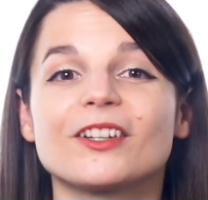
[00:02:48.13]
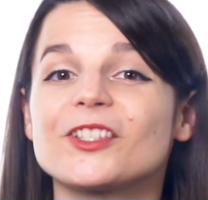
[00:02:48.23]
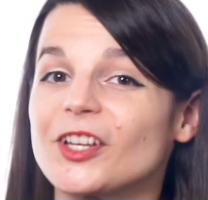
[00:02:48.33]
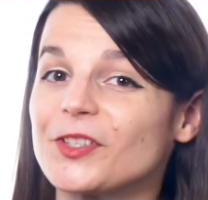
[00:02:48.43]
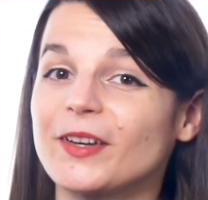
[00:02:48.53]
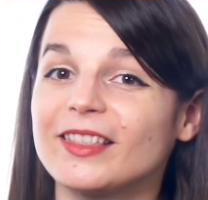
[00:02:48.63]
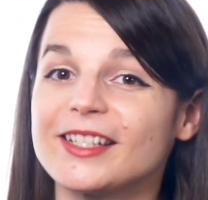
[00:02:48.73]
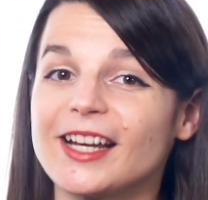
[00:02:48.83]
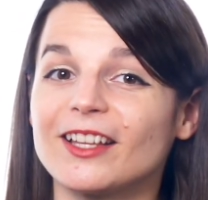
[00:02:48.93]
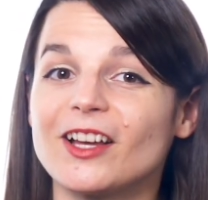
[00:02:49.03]
Just write the
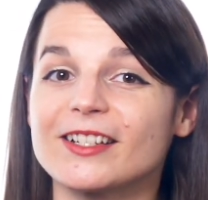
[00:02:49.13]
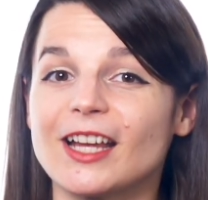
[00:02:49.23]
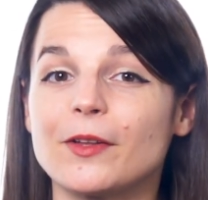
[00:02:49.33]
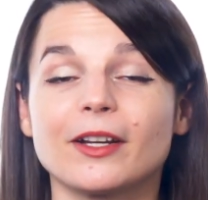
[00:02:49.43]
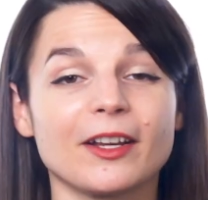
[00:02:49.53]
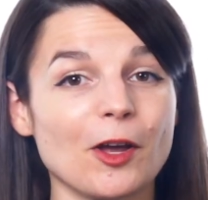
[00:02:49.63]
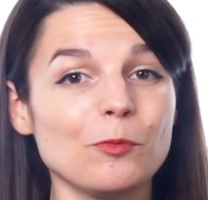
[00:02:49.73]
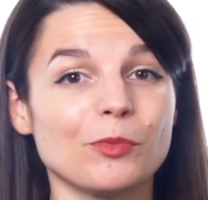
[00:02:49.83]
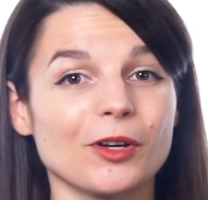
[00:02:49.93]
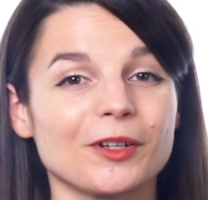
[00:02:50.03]
dialogue down in a
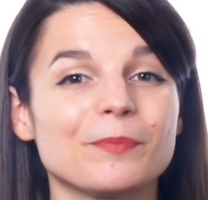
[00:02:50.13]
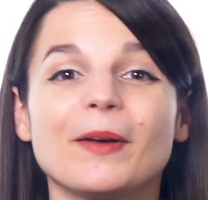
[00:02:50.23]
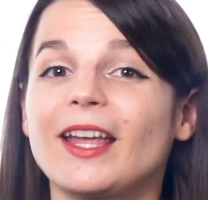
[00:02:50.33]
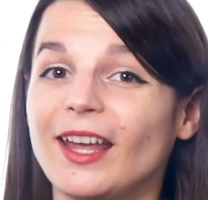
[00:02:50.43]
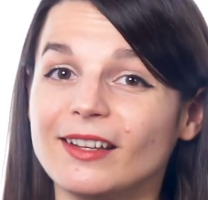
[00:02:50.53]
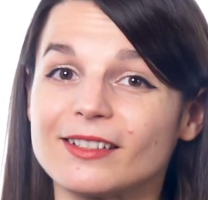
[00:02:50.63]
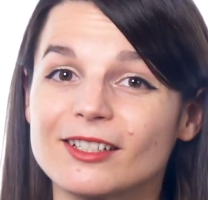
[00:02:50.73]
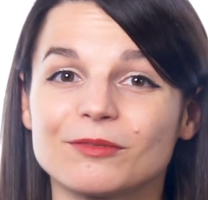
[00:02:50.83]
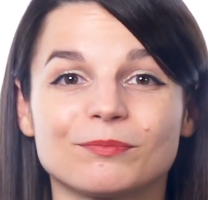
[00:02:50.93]
notebook, by hand.